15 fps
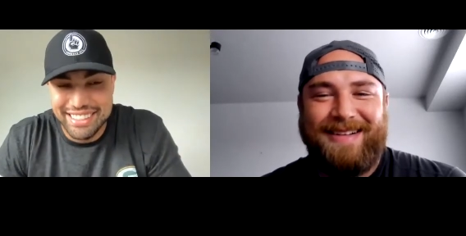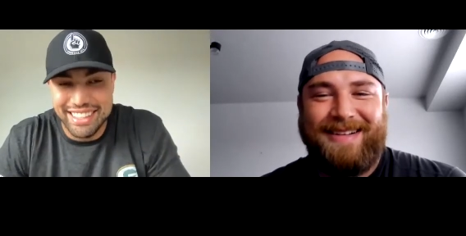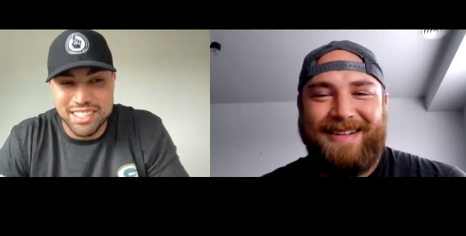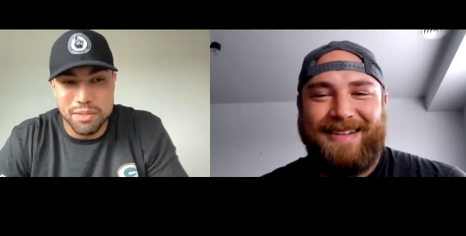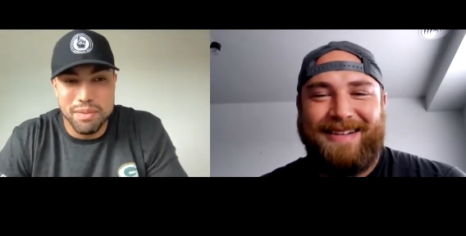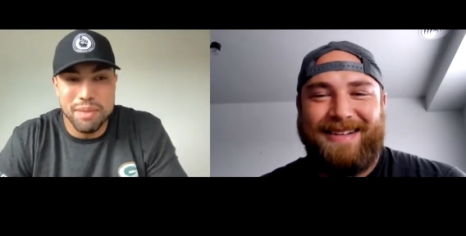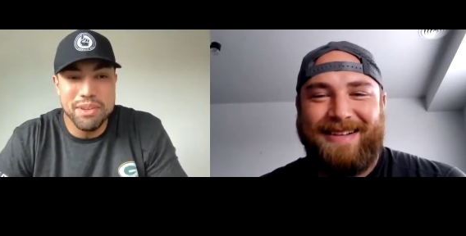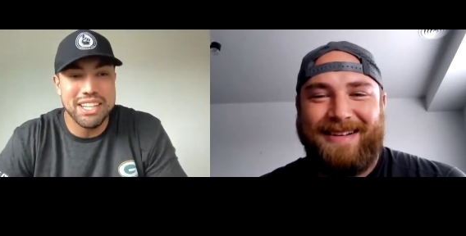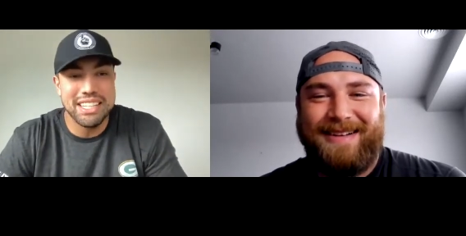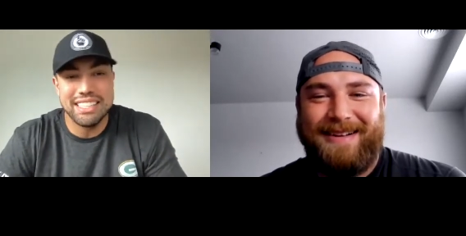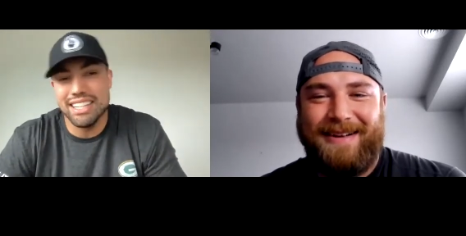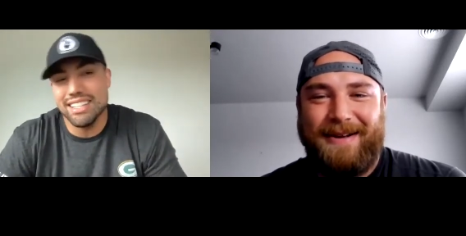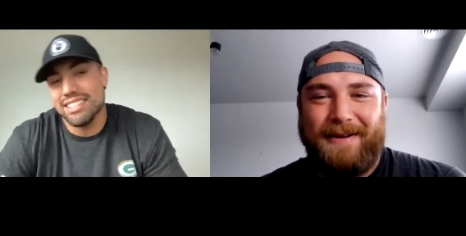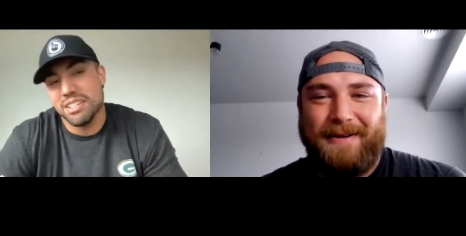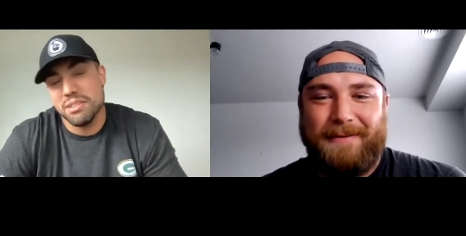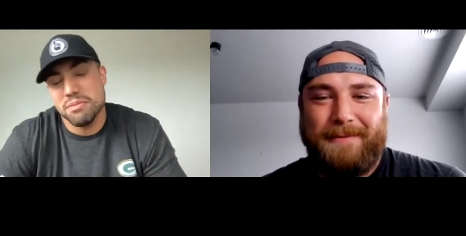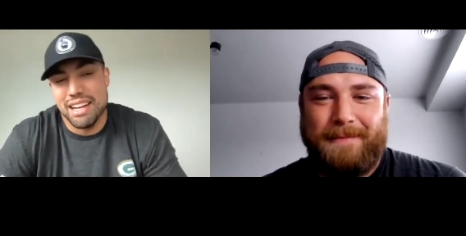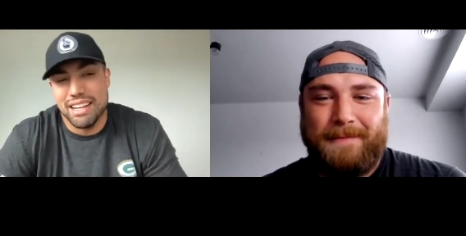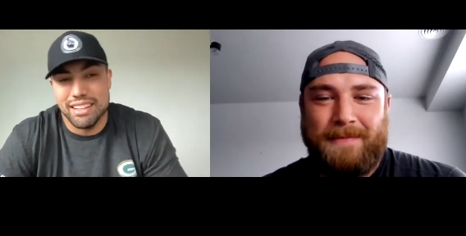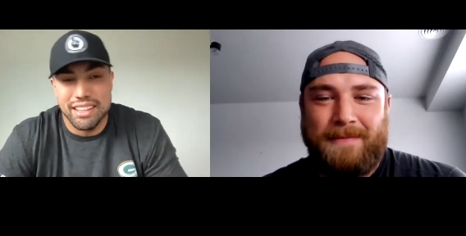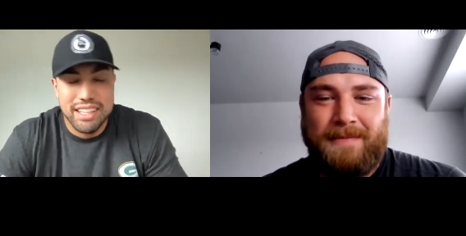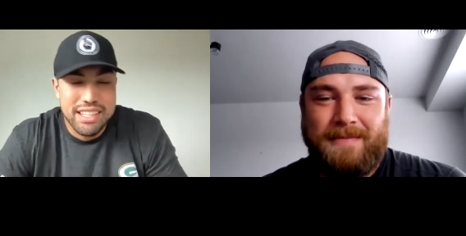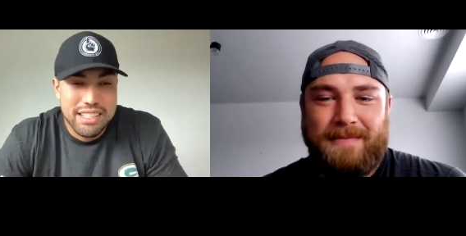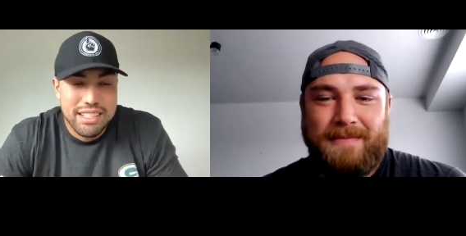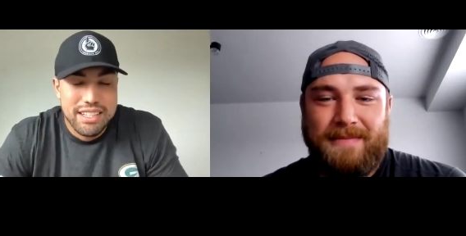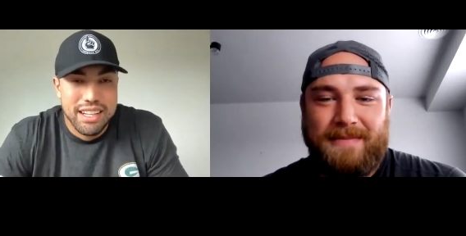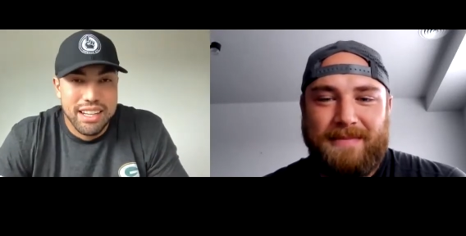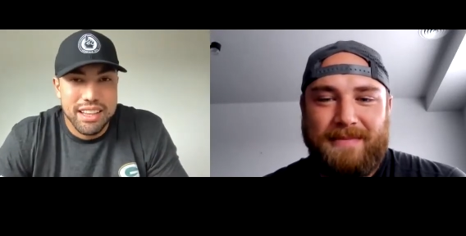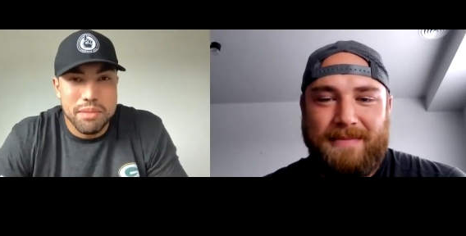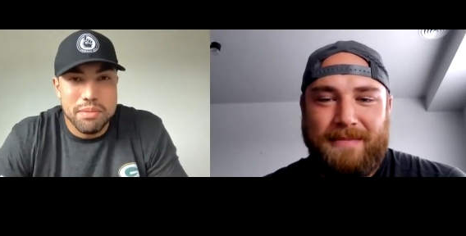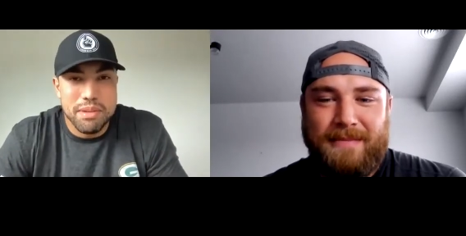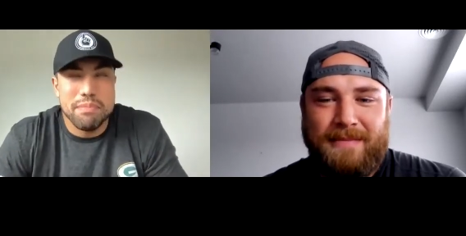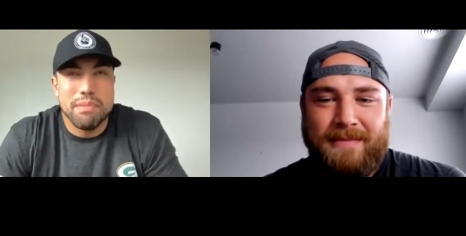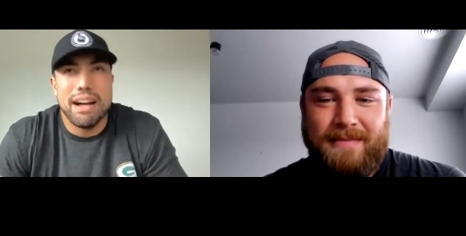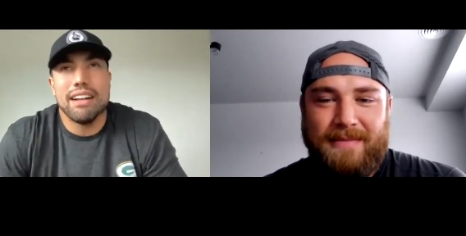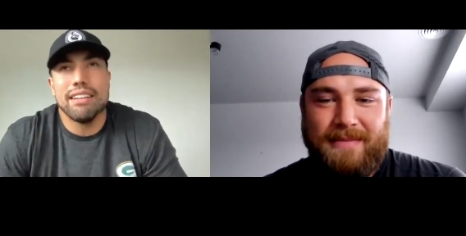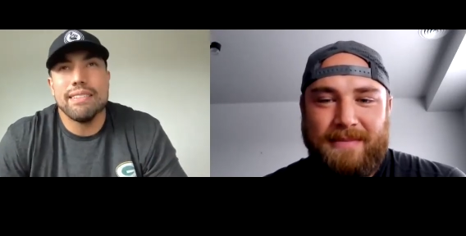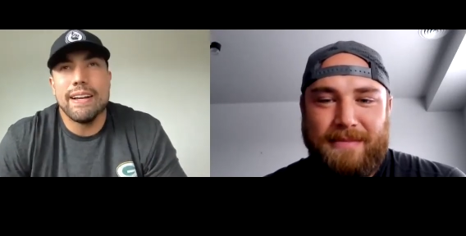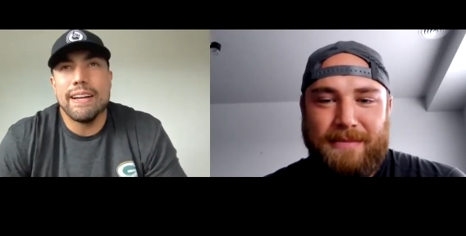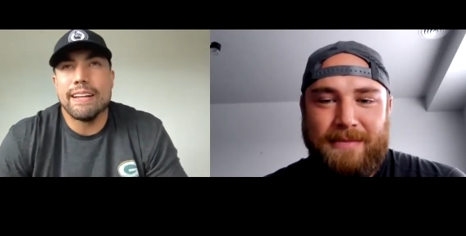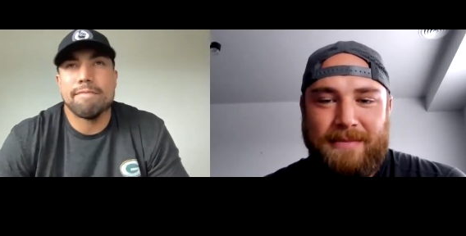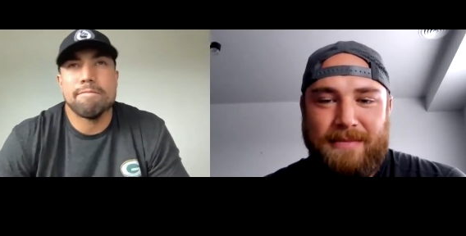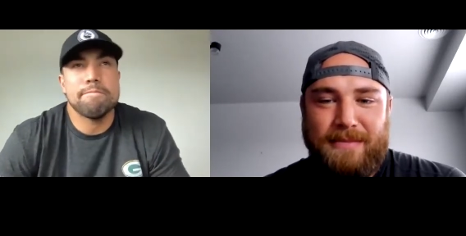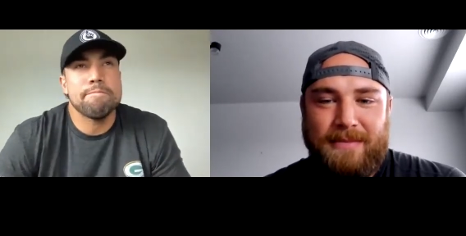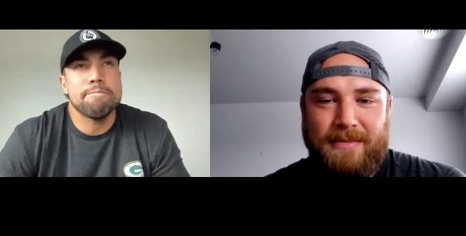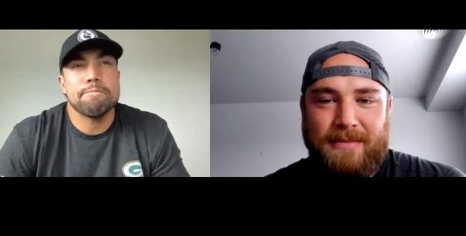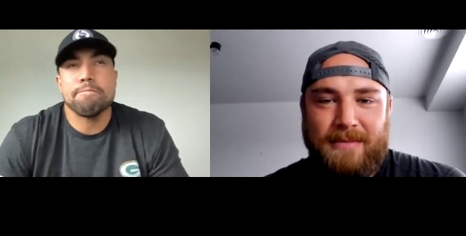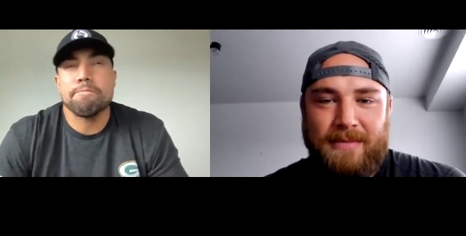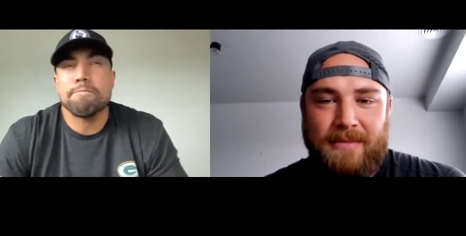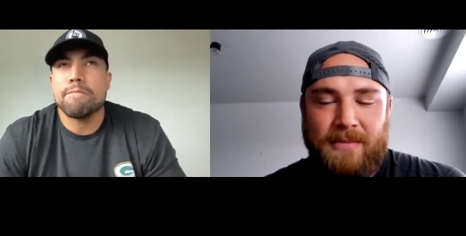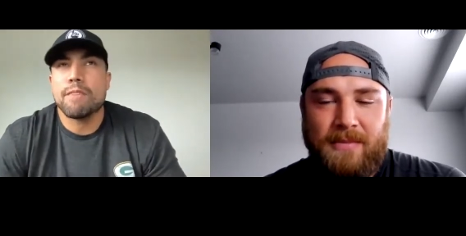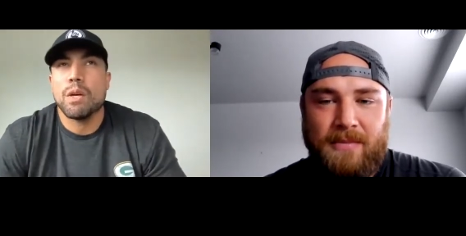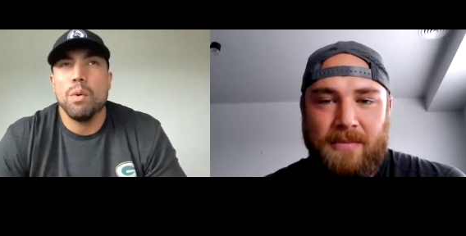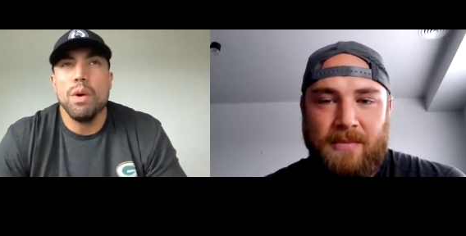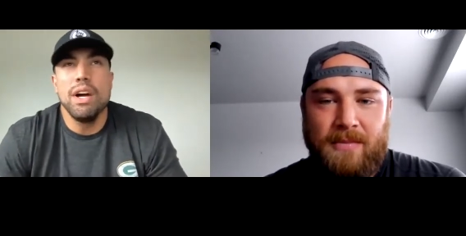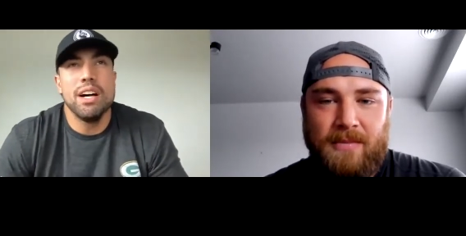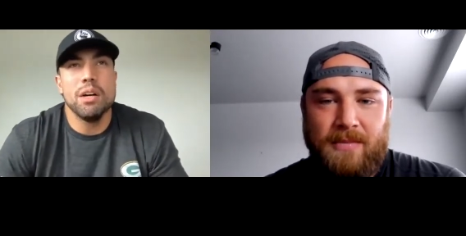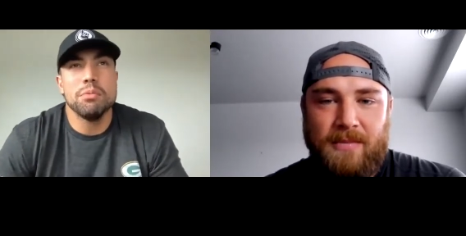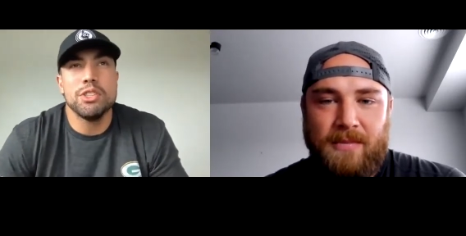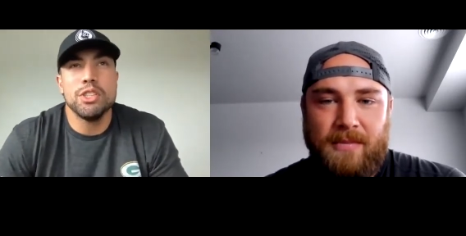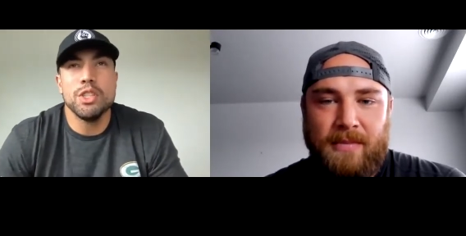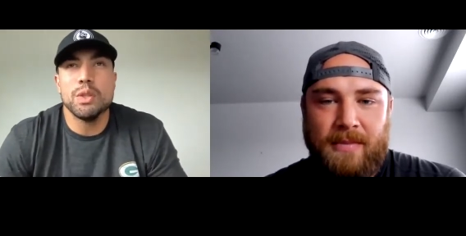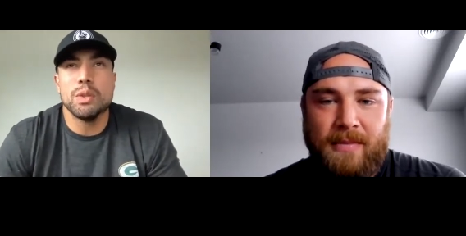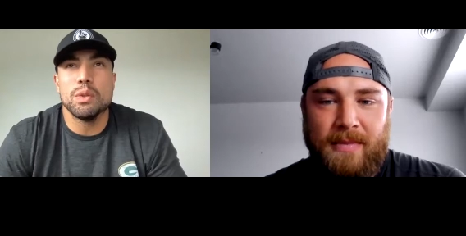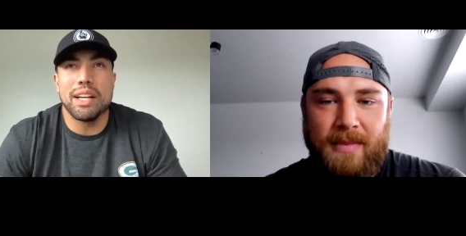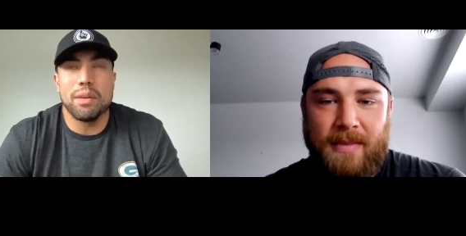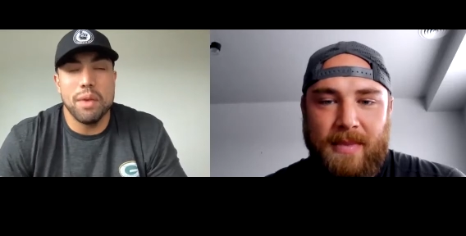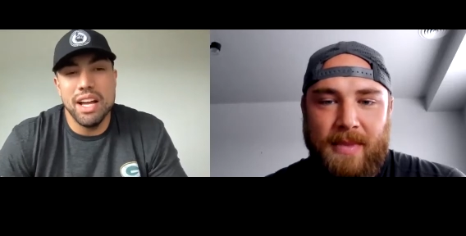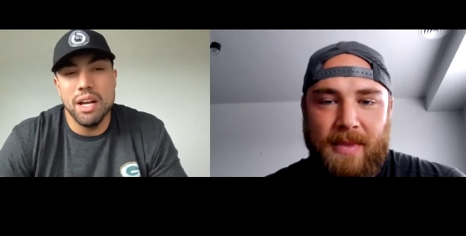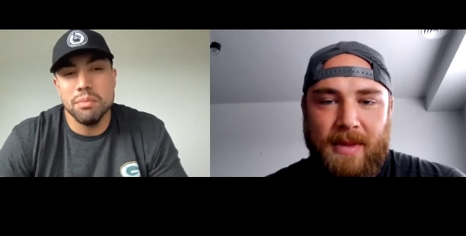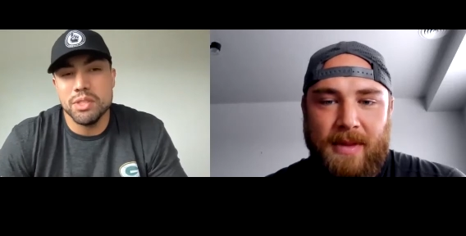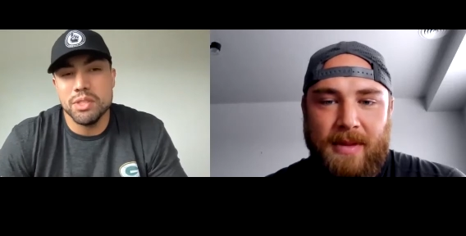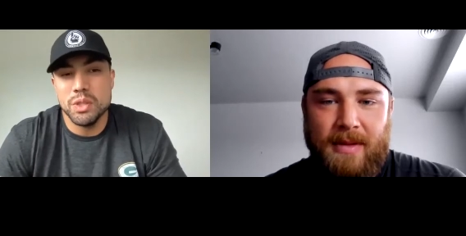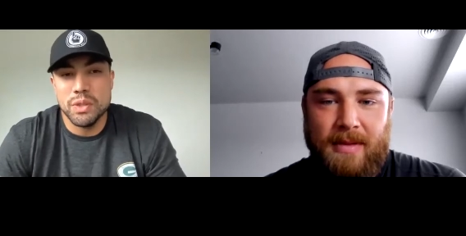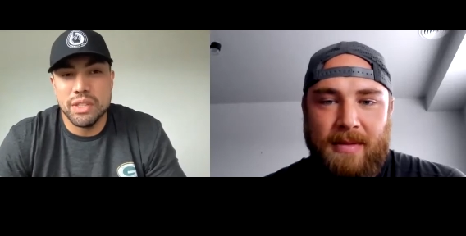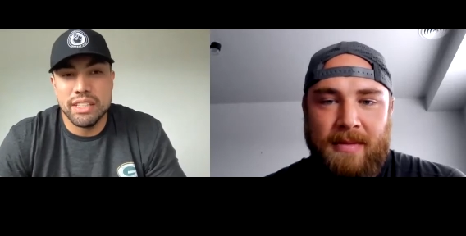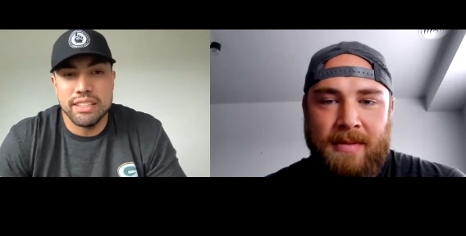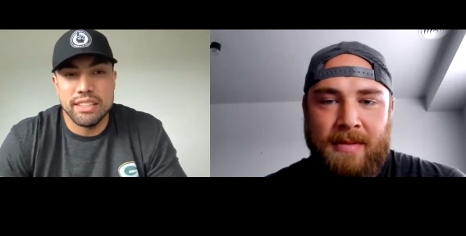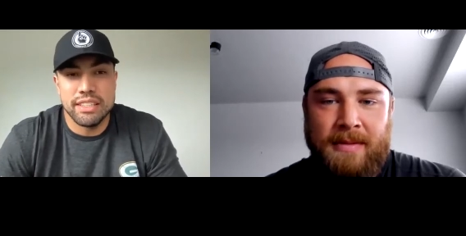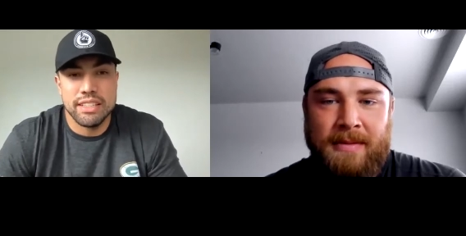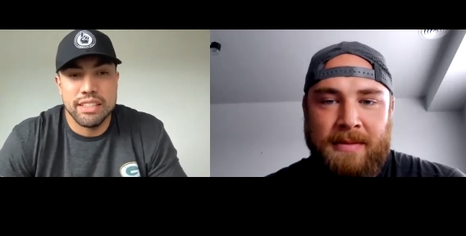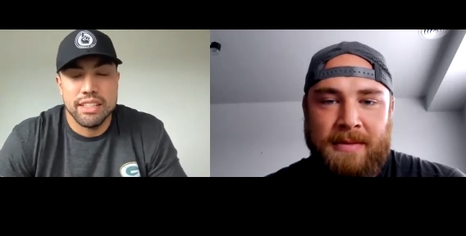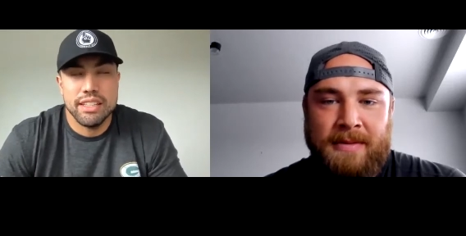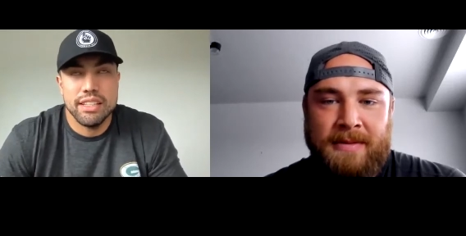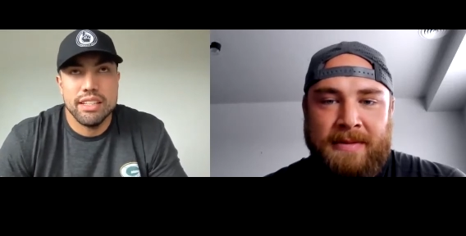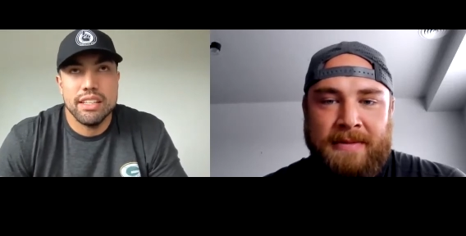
Speaker 1: Uh, so maybe you can tell us a little about a little bit about like what helped you like what helped you in